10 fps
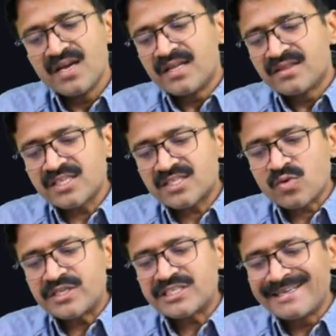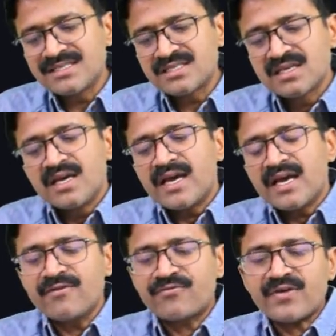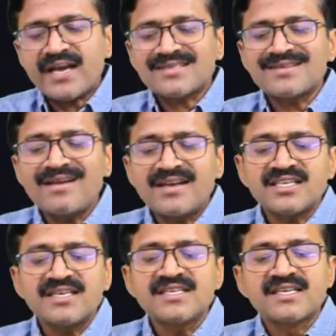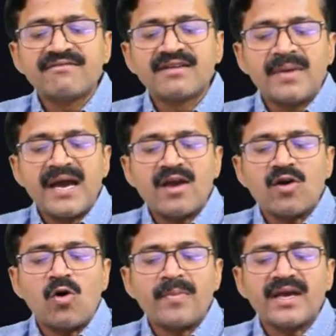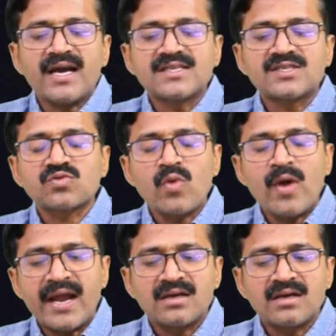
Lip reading: This question is, if acceleration is given by omega square